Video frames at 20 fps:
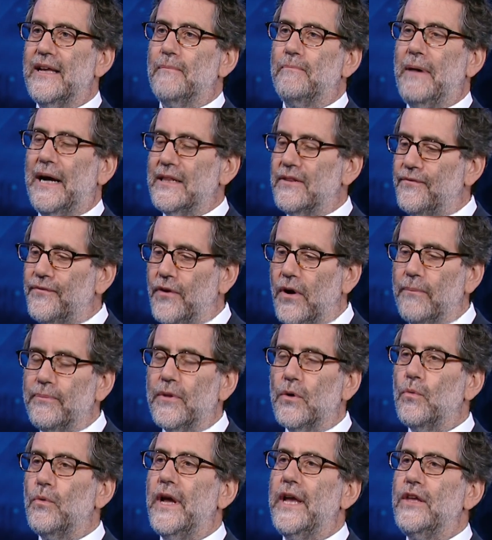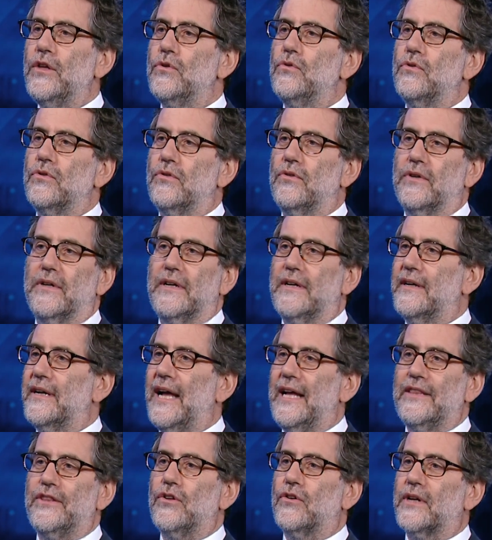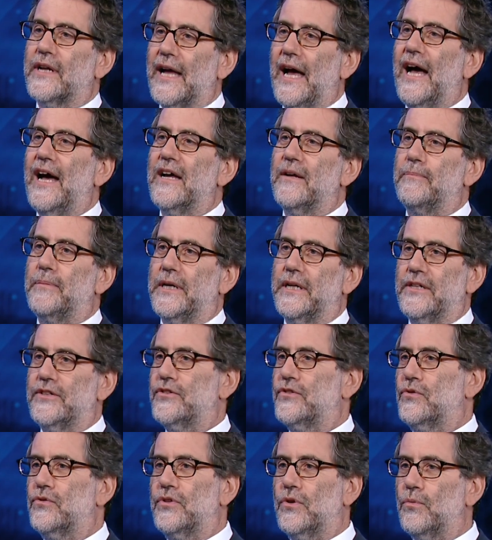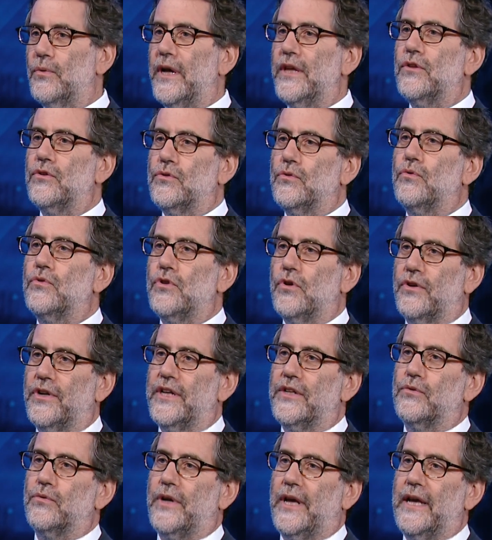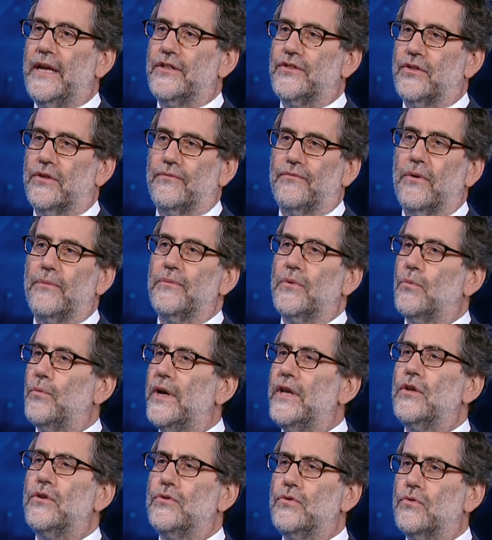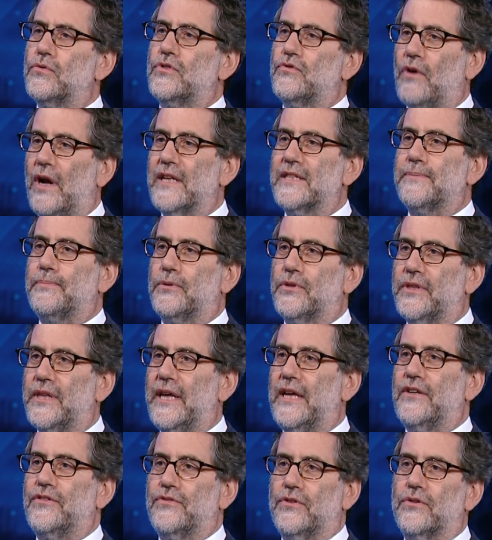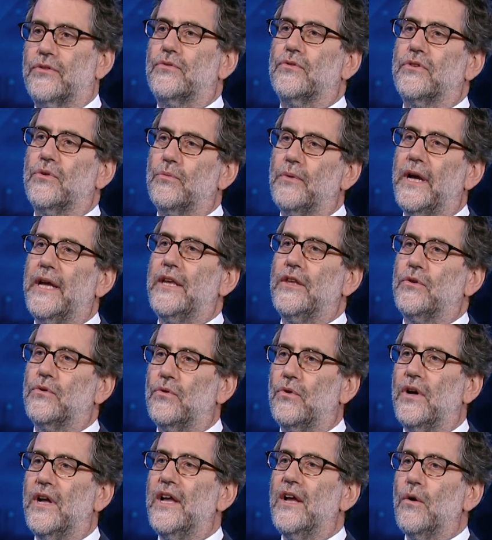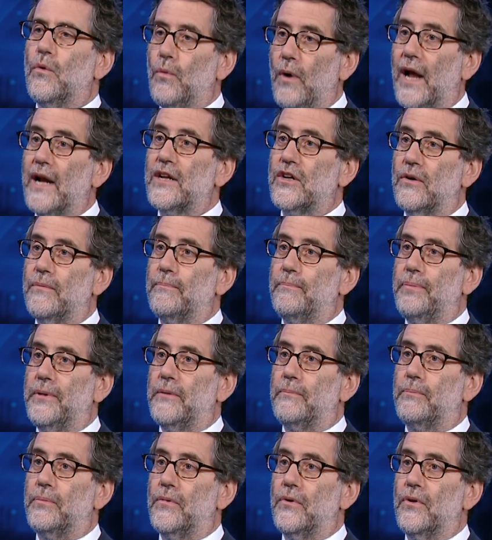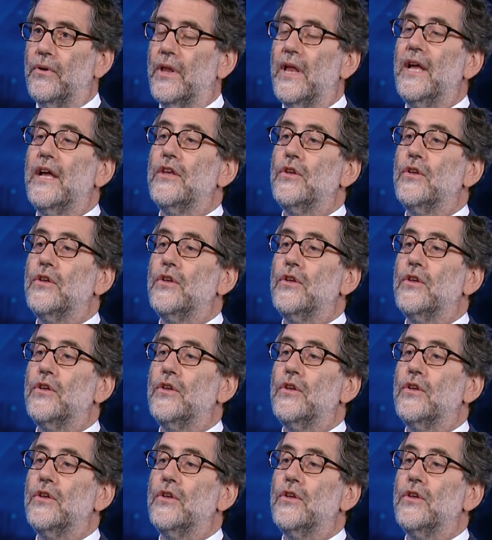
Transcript: But from the way you get your garbage to the way you do your education, from the way you do transportation to the way you welcome people,